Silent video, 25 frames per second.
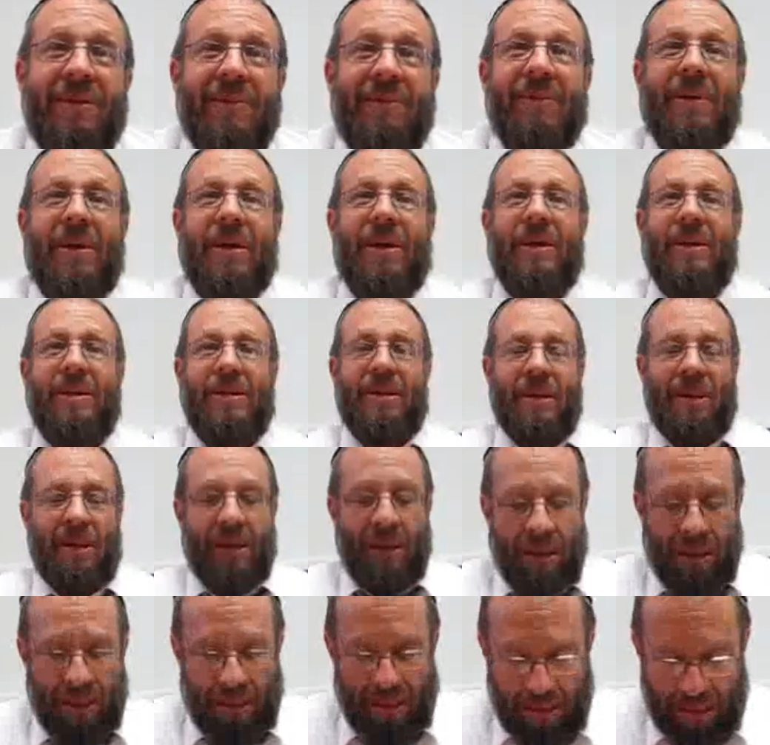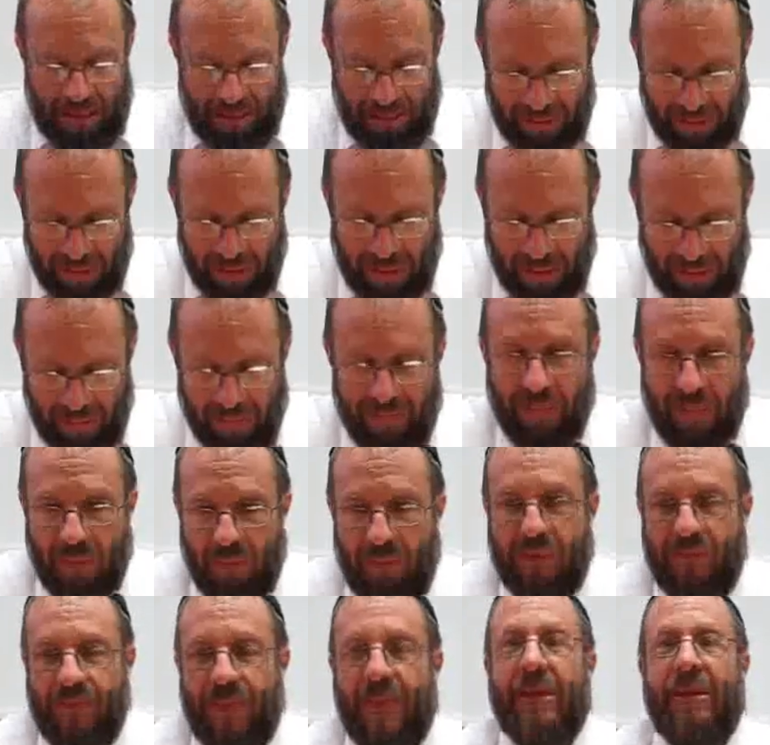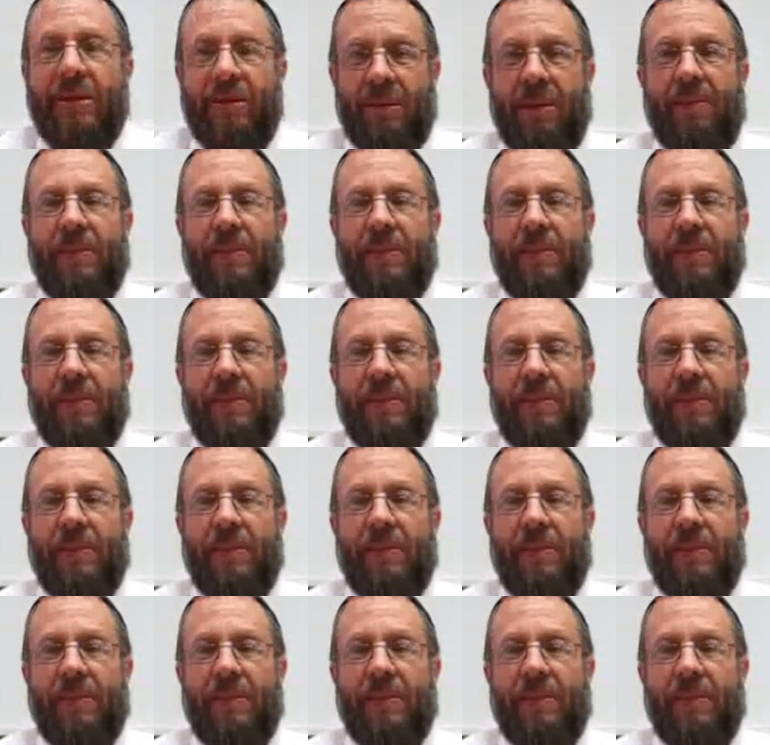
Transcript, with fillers: right? And um, we speak.